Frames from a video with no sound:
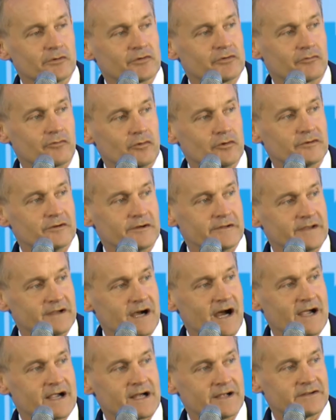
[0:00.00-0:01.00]
extraordinary that
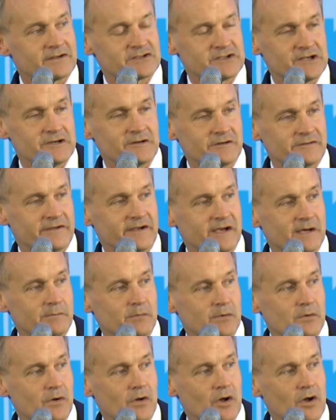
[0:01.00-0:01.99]
I got to share a
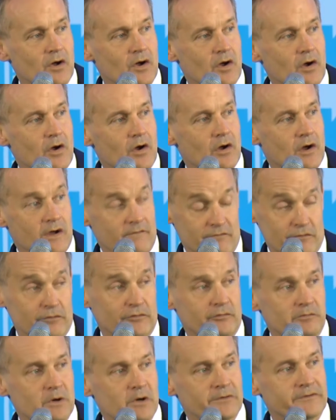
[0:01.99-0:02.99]
table, a very
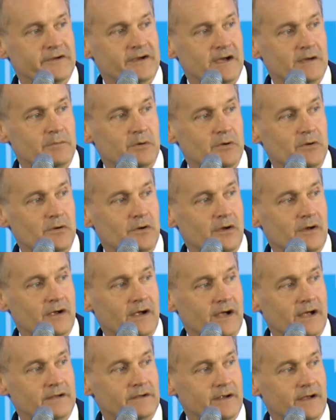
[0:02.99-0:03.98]
small table
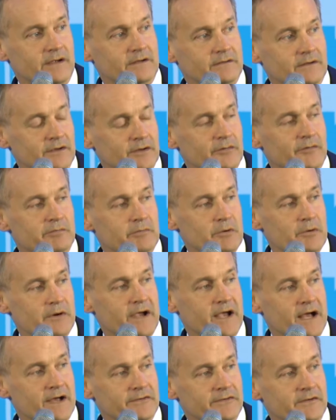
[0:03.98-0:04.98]
at Hillsborough
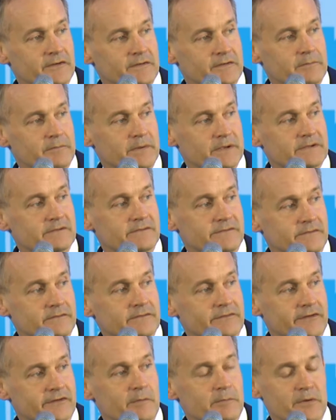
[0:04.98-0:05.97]
Castle, the big
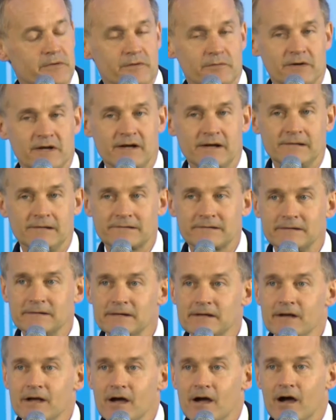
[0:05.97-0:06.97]
supper that we held,
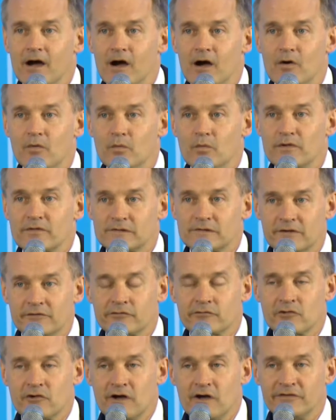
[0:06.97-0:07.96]
with Liz
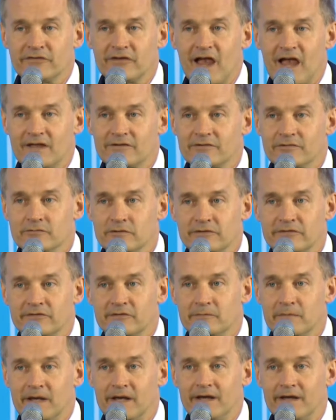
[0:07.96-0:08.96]
Truss and Theresa
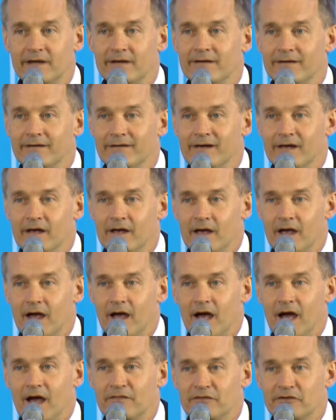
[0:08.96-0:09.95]
May
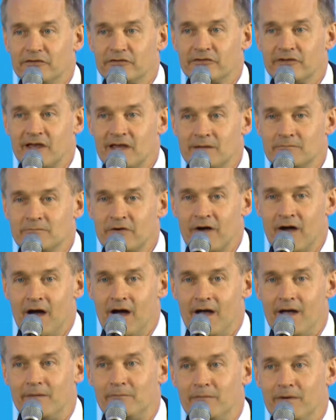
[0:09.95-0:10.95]
at the same
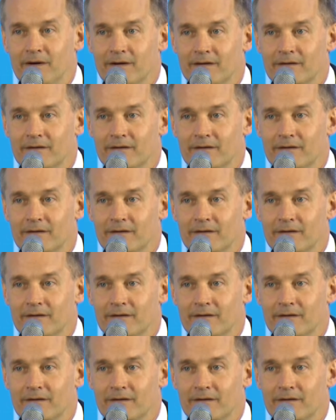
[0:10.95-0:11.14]
time.